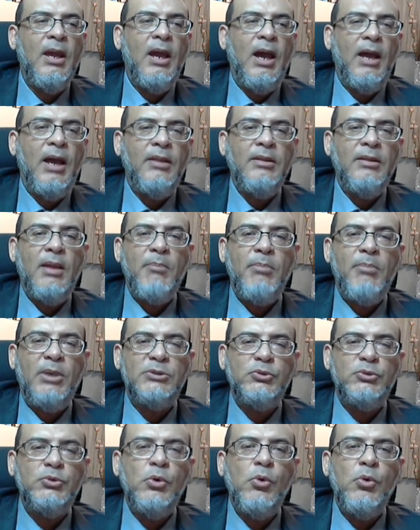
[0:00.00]
And number
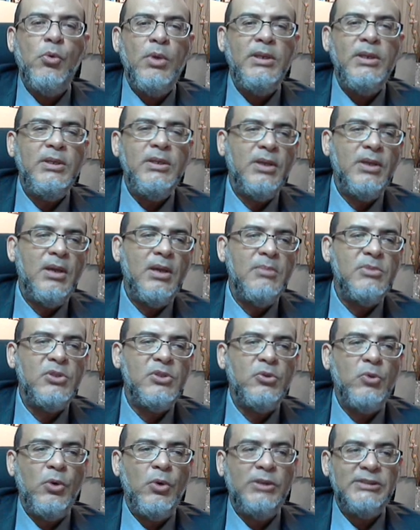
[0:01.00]
two, when it comes
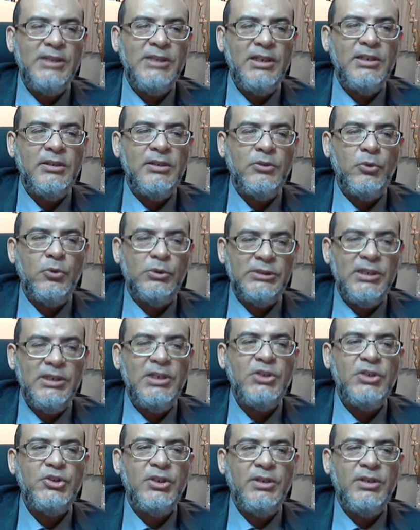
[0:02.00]
to
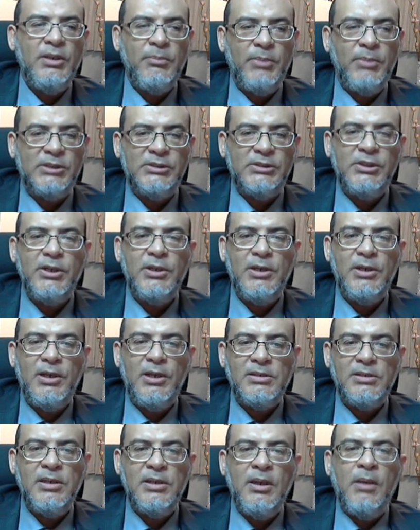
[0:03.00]
religion in particular,